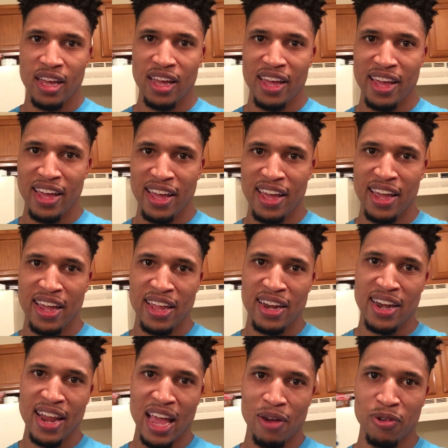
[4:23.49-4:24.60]

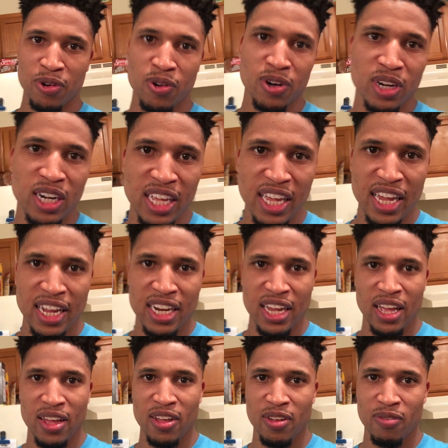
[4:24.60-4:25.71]
and now we're gonna need
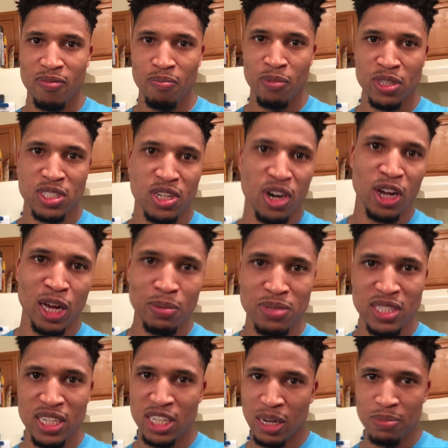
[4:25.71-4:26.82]
Mr.
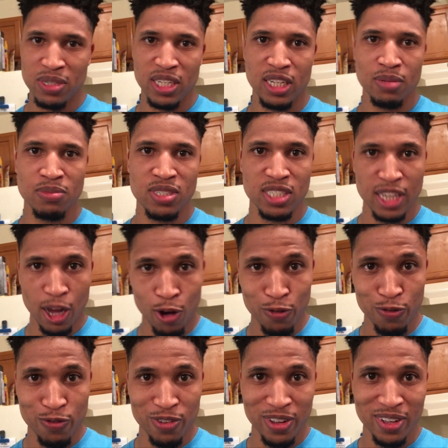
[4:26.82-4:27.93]
Humpty Dumpty himself,
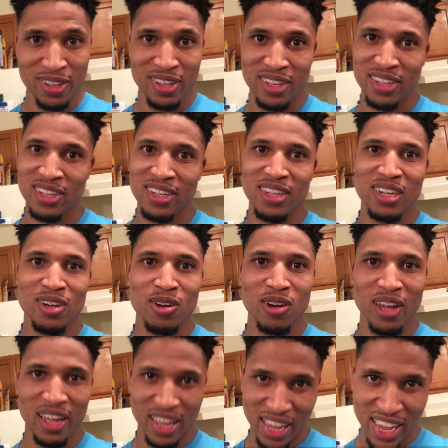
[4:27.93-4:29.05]

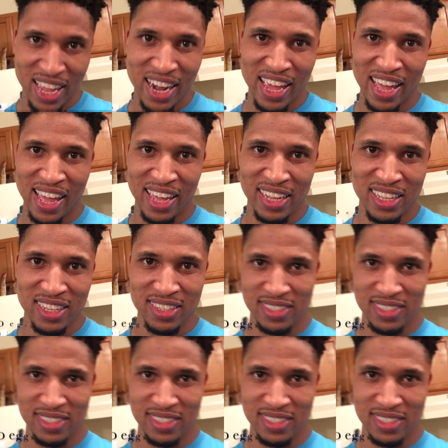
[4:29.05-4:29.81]
an egg.